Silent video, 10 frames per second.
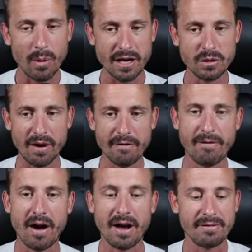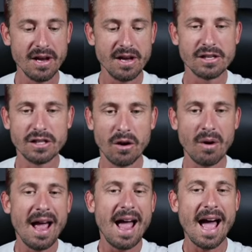2025.
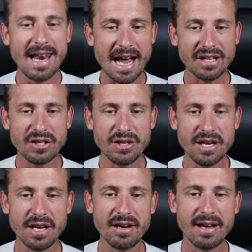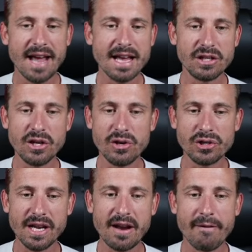So election year is
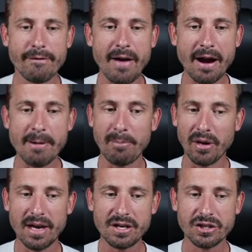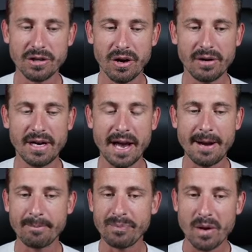usually very bullish,
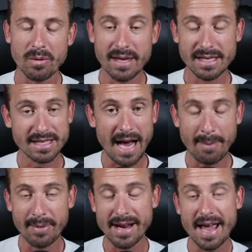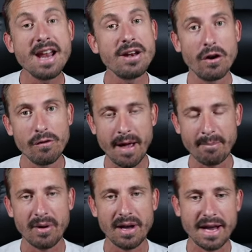okay? This is happening in
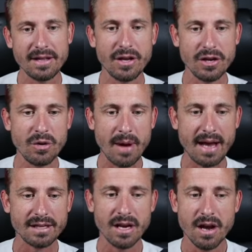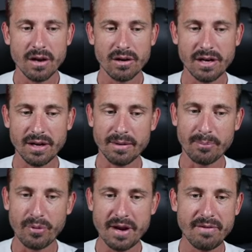November in the US. Look at the
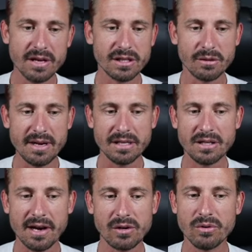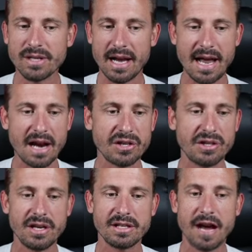previous 3 cycles,
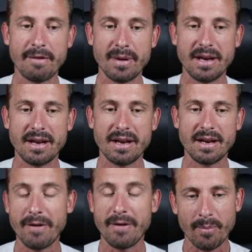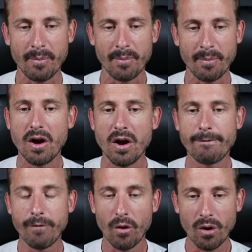election years have been phenomenal
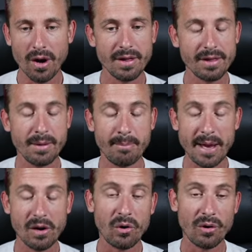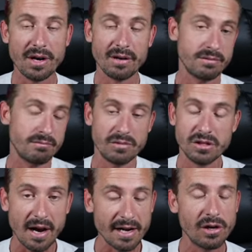for the Bitcoin
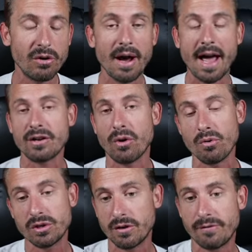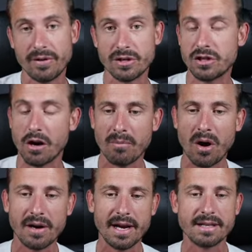cycle and also for the stock
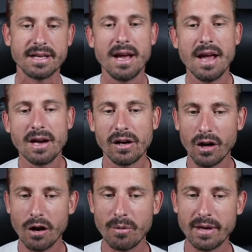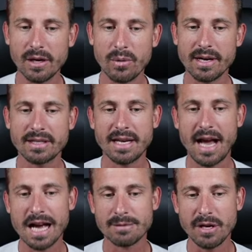market. Global liquidity
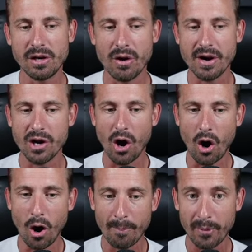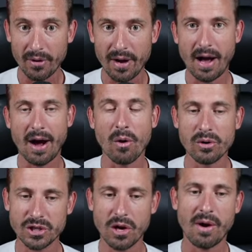has been going up
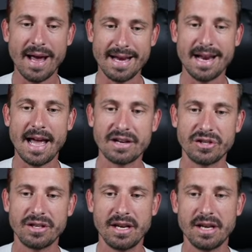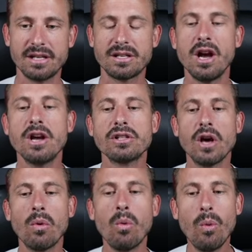also in election years.
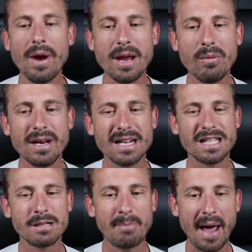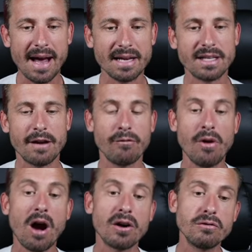So we would expect, if
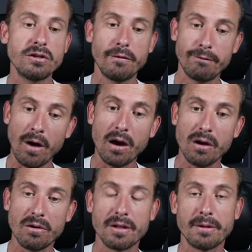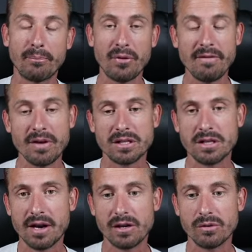we are going to follow the previous
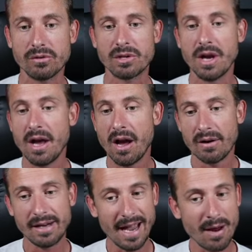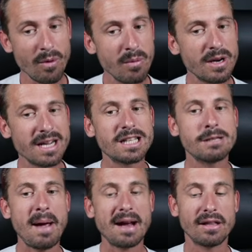cycles, okay, we would
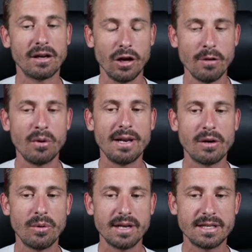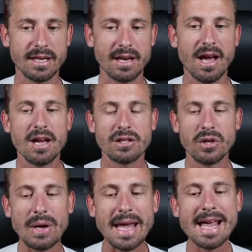expect the global liquidity
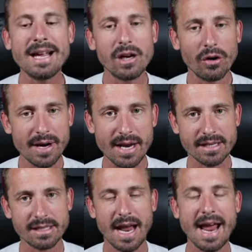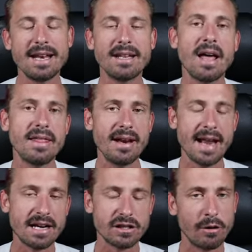to increase in the
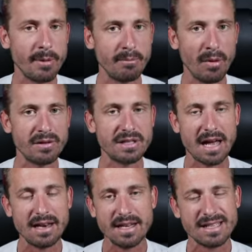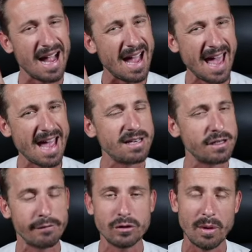next coming months, at least at
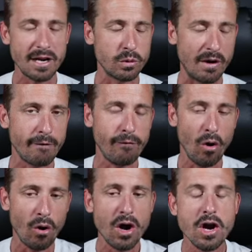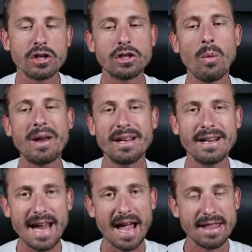end of 2024, so we
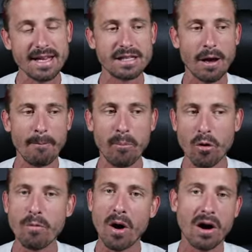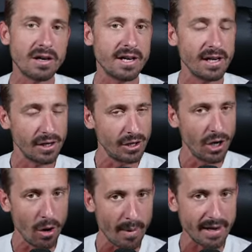can get this bull market
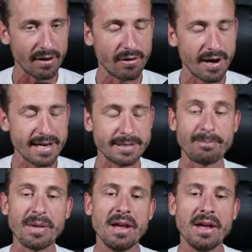going, all right?